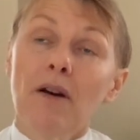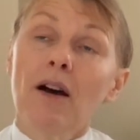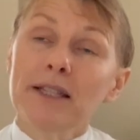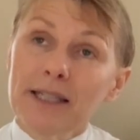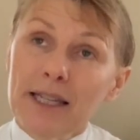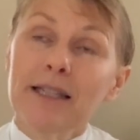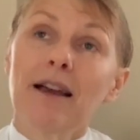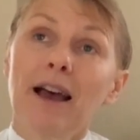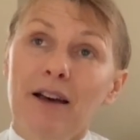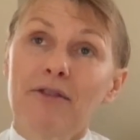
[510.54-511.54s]
I did
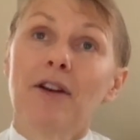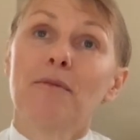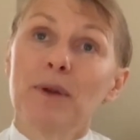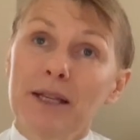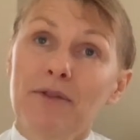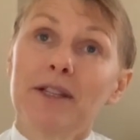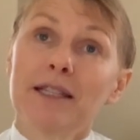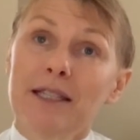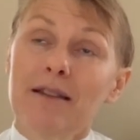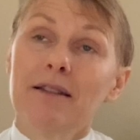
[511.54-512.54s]
have a bit of a
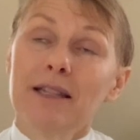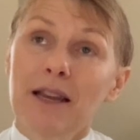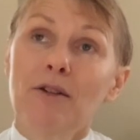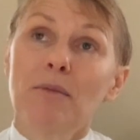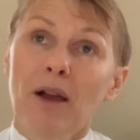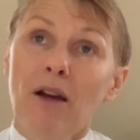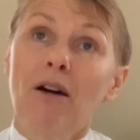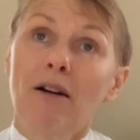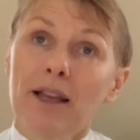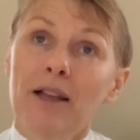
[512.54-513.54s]
tear in my
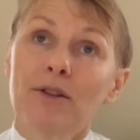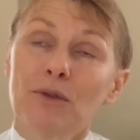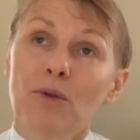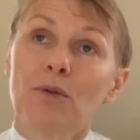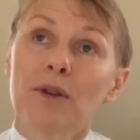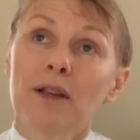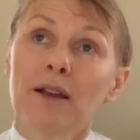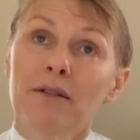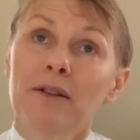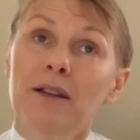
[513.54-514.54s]
eye and thought, you know,